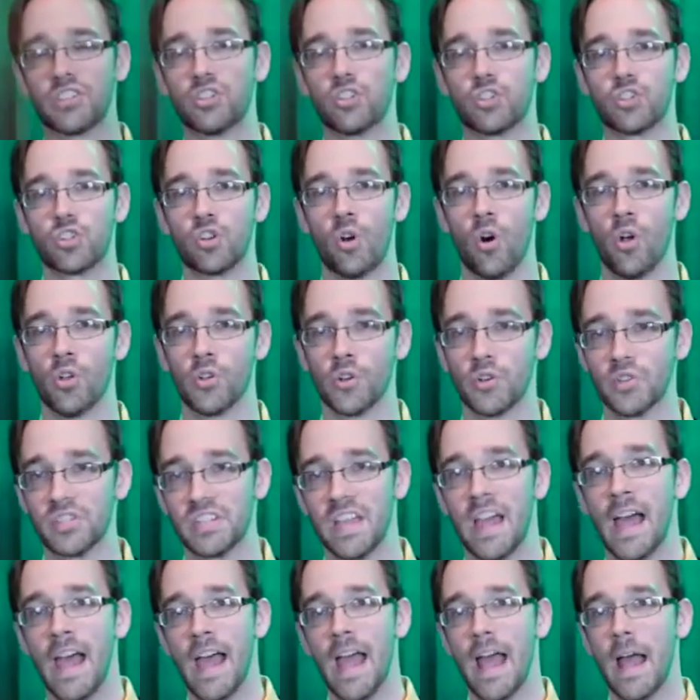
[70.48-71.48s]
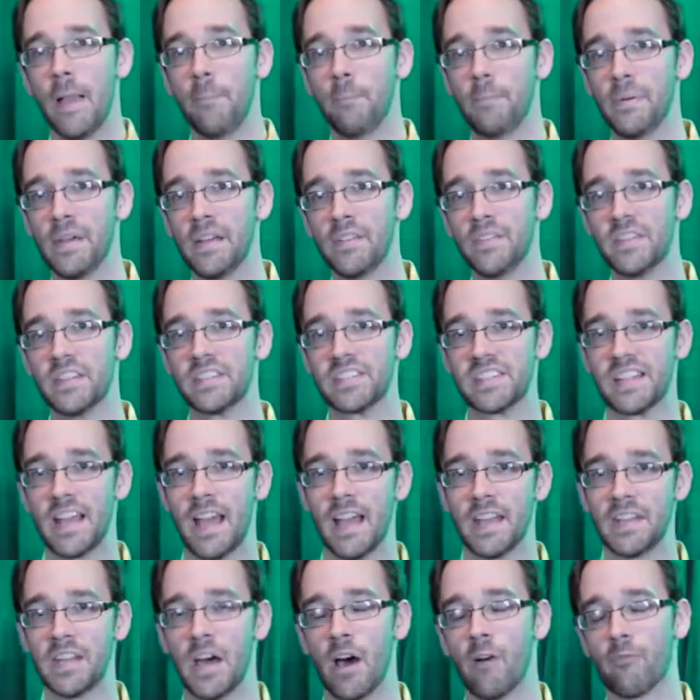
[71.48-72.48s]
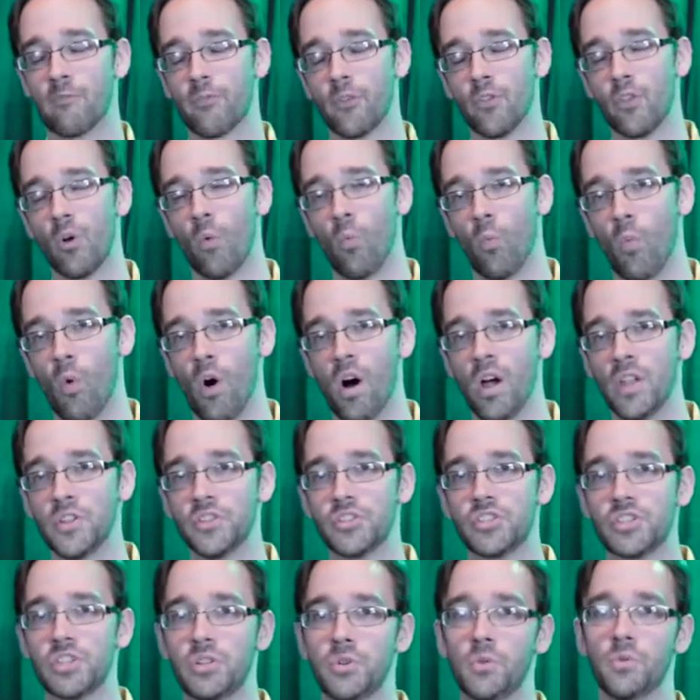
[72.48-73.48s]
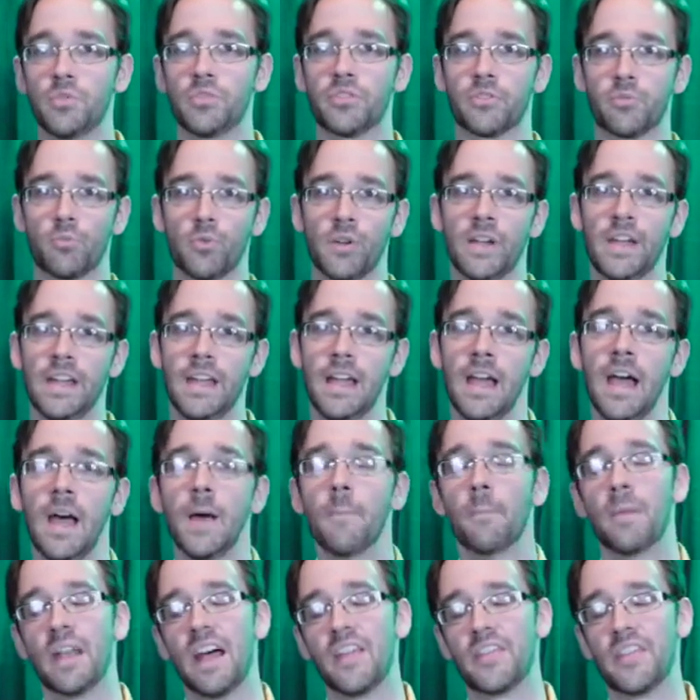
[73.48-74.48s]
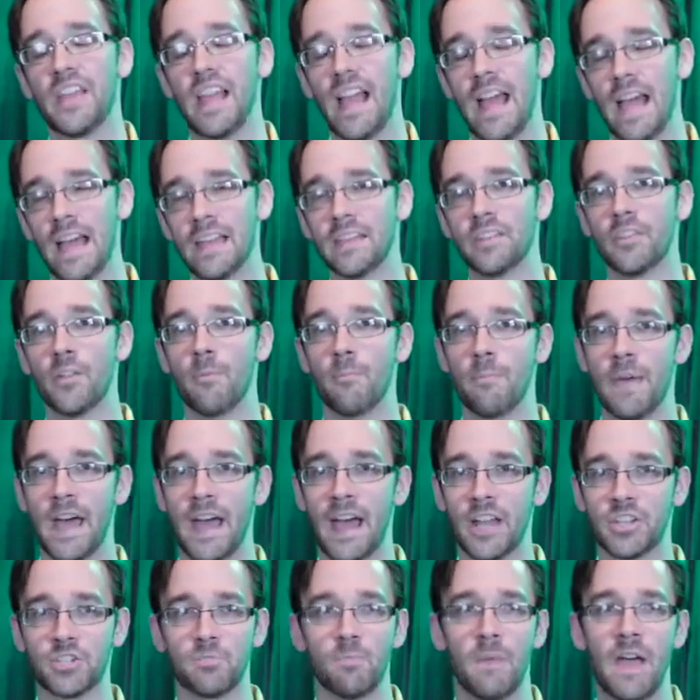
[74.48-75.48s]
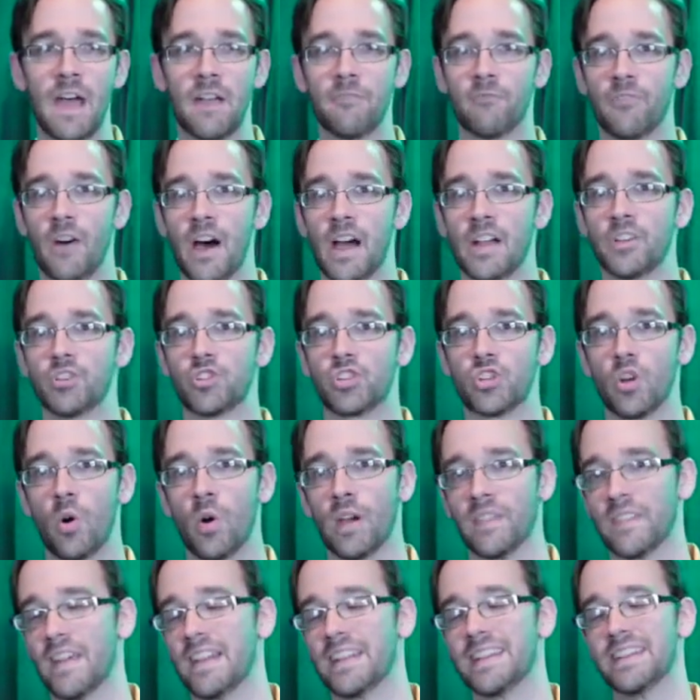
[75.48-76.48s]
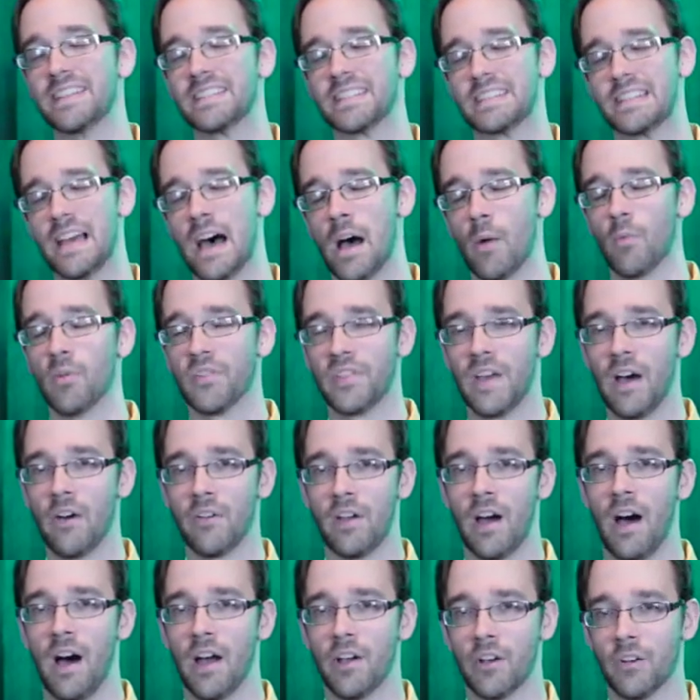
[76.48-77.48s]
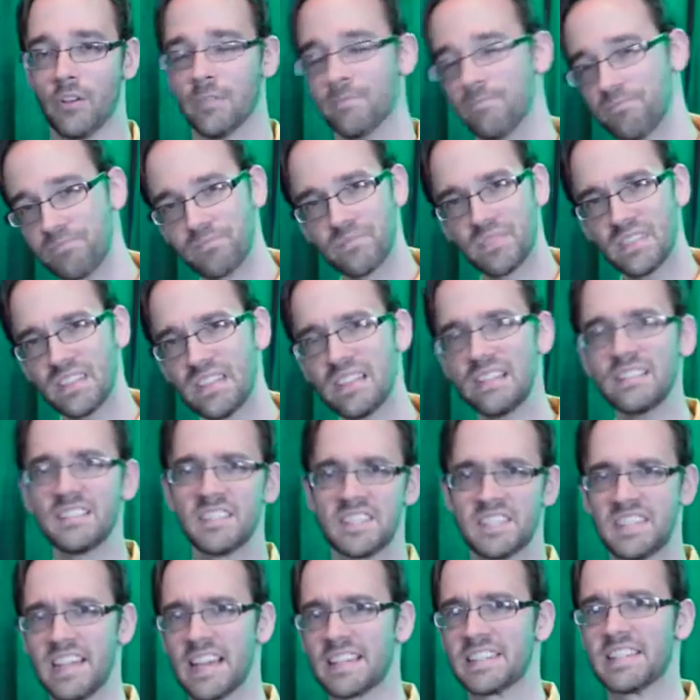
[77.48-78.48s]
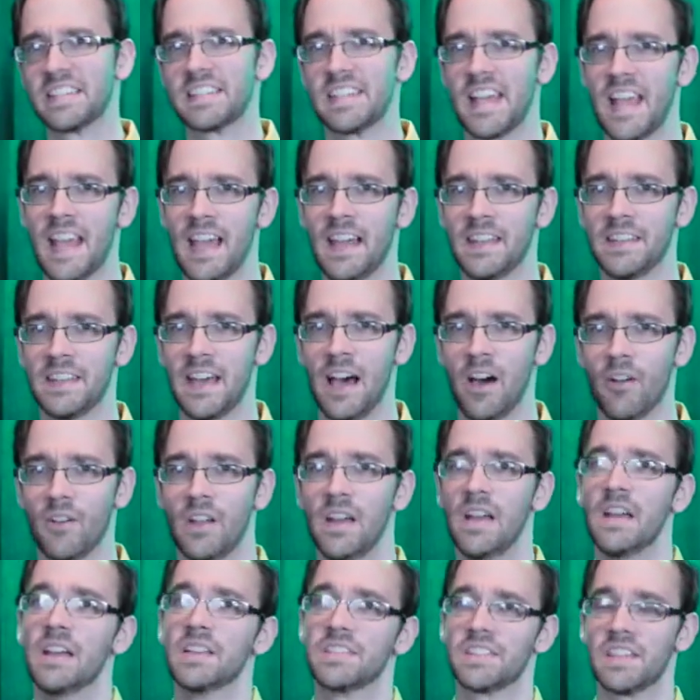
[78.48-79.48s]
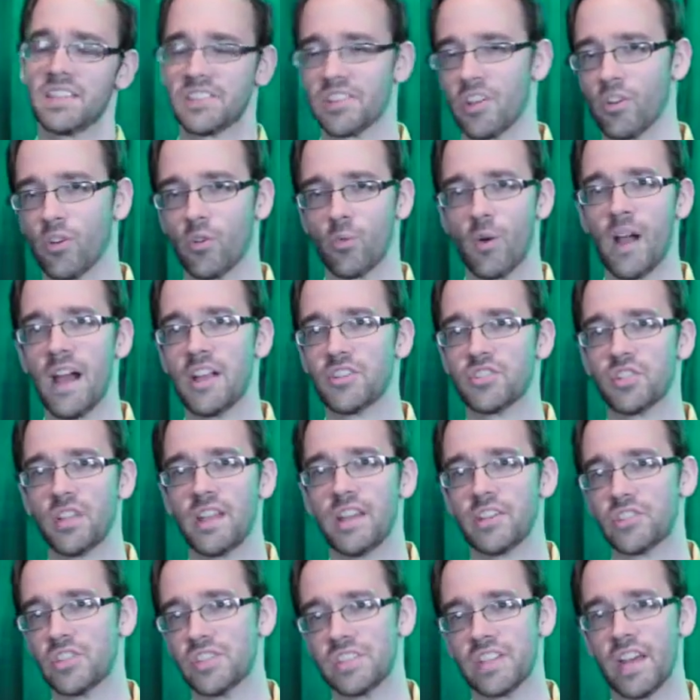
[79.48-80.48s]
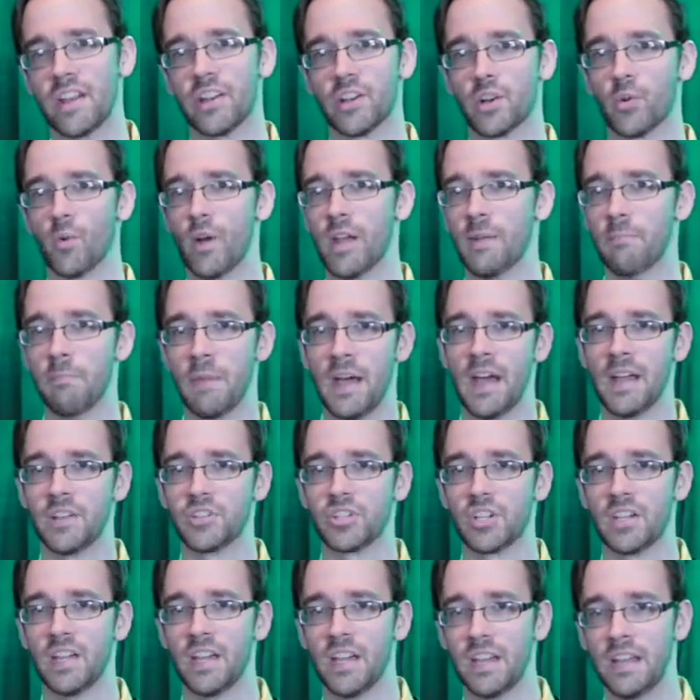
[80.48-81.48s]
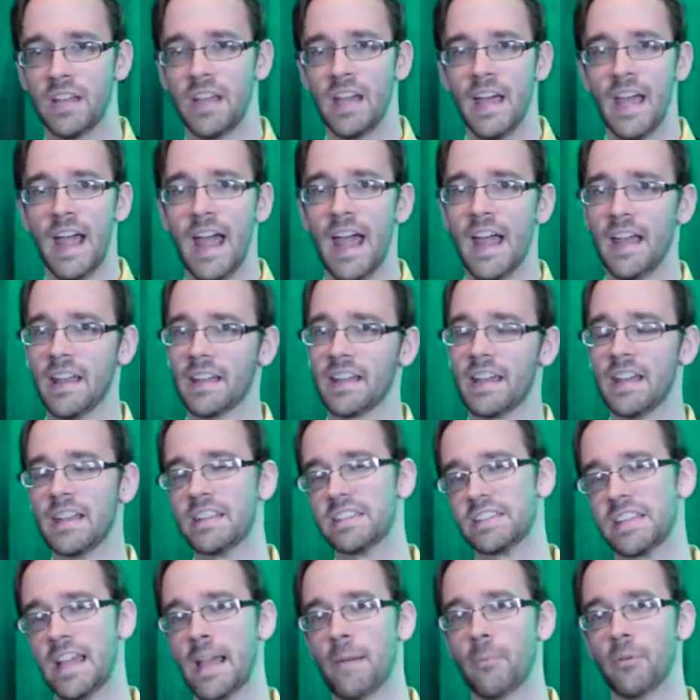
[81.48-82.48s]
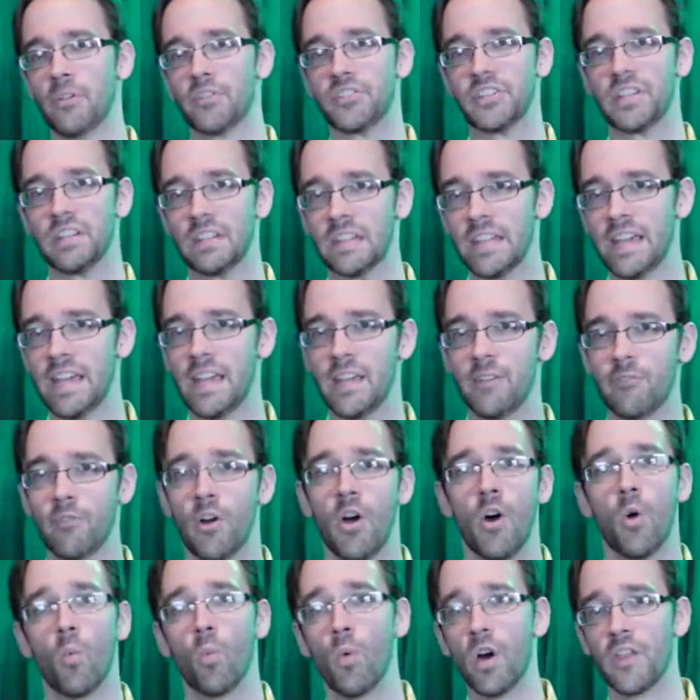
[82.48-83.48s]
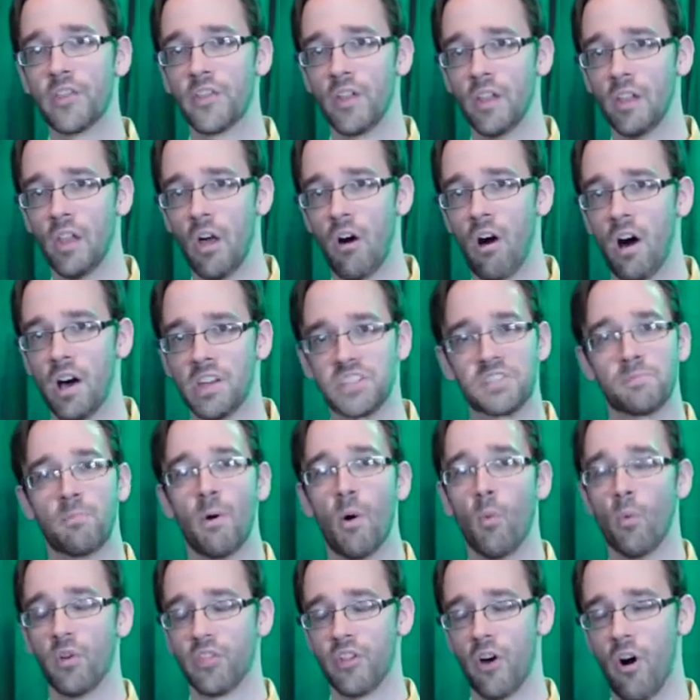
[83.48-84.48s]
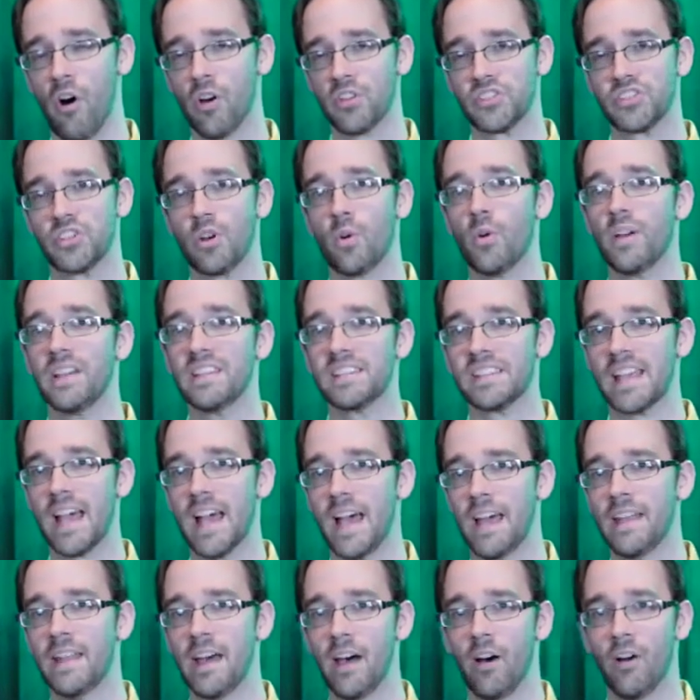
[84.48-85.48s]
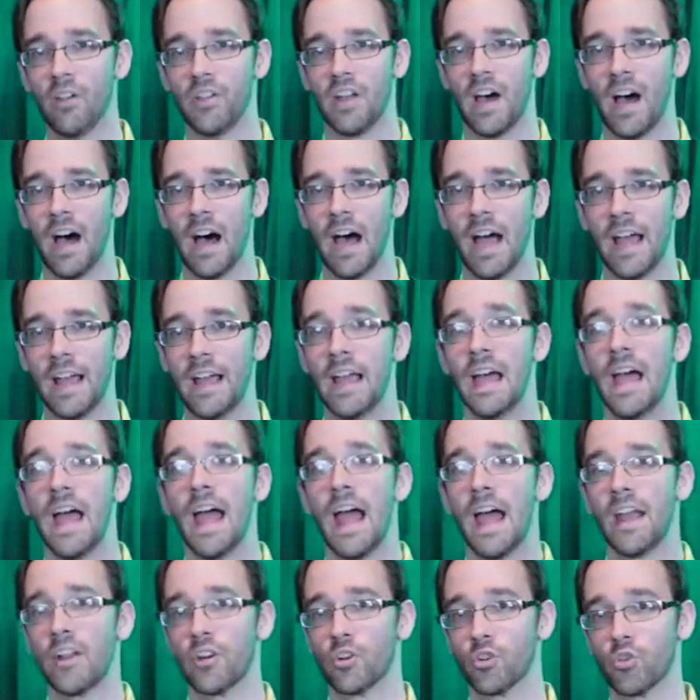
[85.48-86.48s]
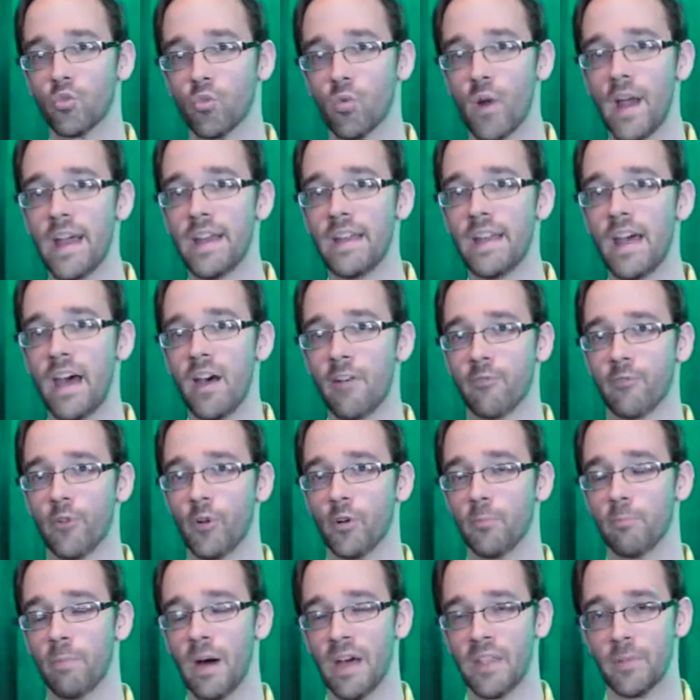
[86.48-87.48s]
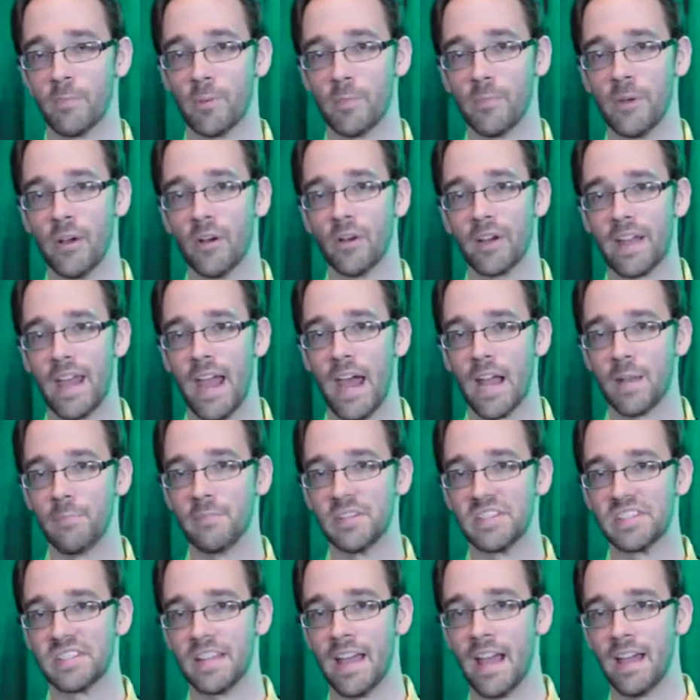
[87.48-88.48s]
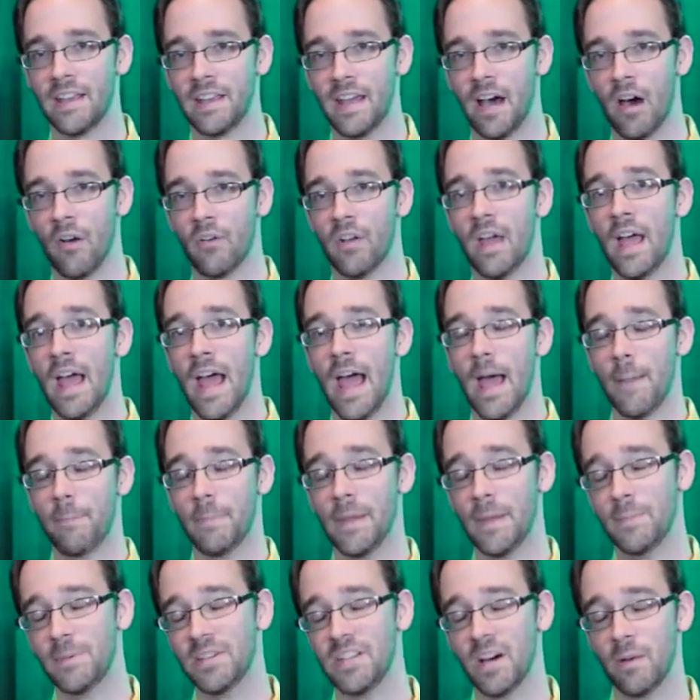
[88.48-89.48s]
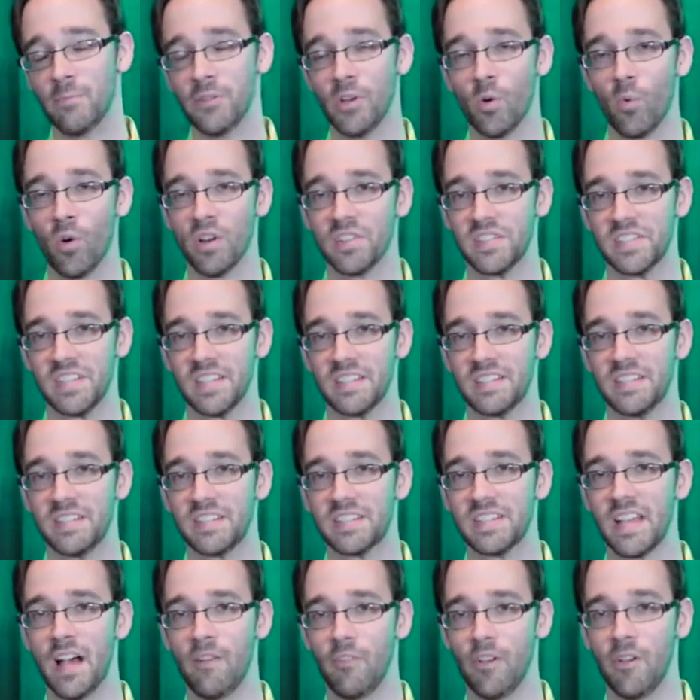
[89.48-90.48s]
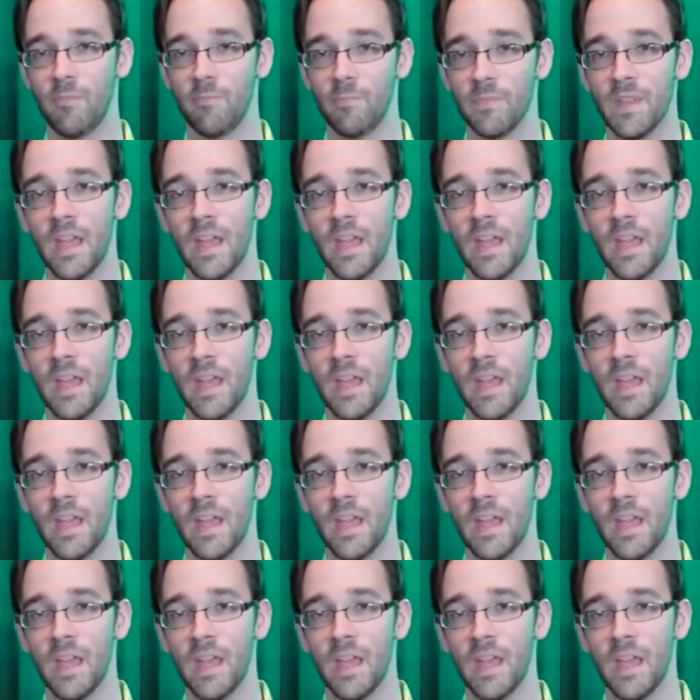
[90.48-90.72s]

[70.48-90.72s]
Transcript: his shoulders, and pin the standout for the 1-2-3. But at the end of the match, Matt Vine, showing that he is not without honor, sticks his hand out, says congratulations on a great match, kid. Anakin is able to leave with a loss, but with also his head held high and a great effort by the Premier Academy standout at PPW 167.